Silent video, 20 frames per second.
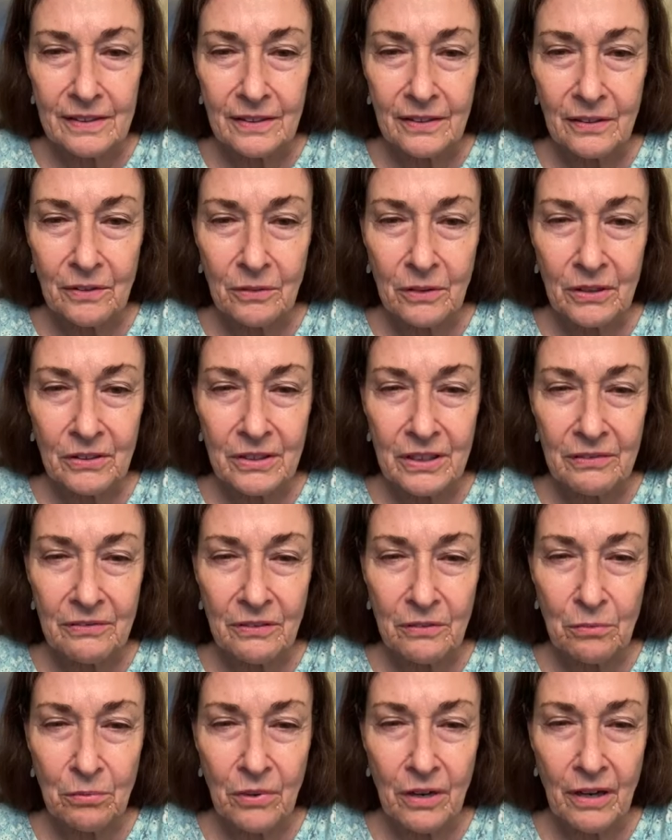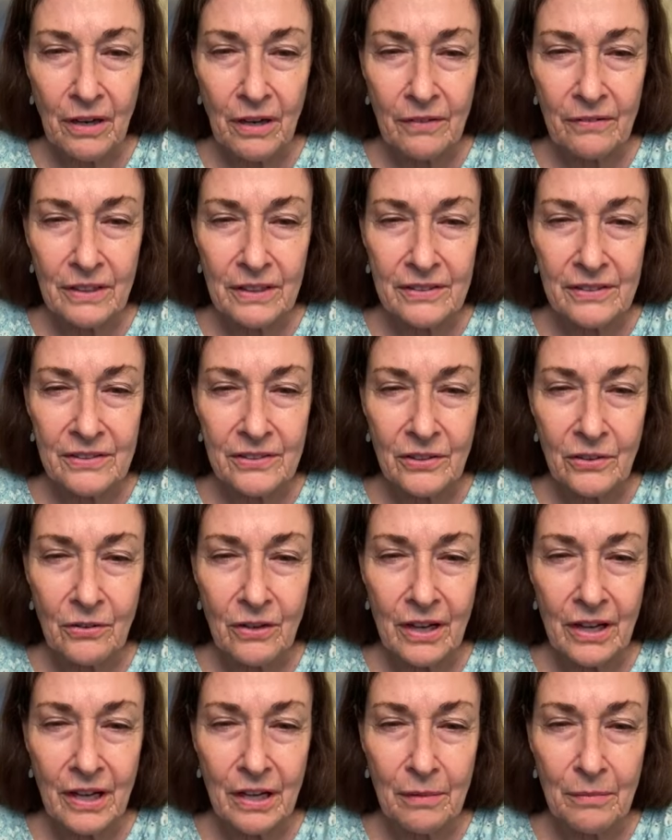we're in a different province, so
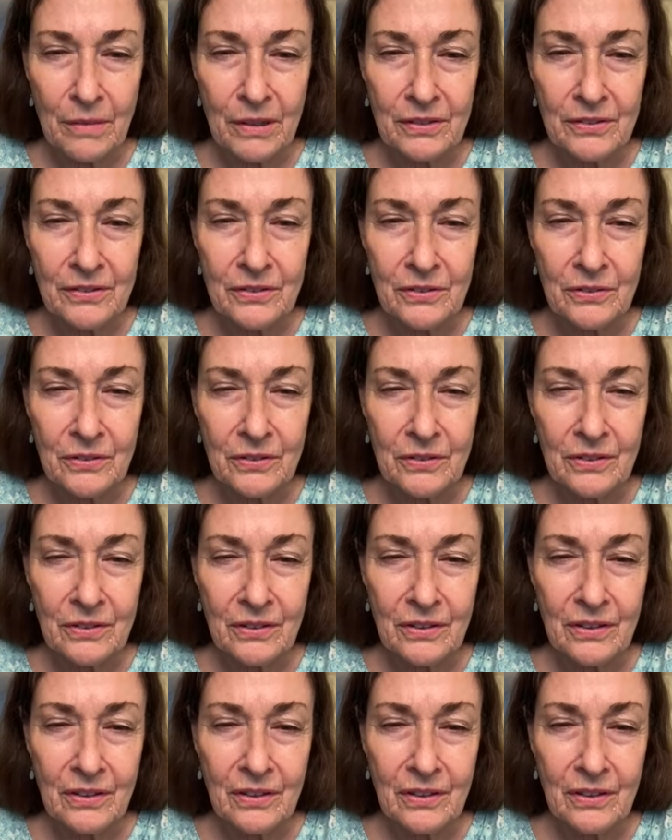I am soon.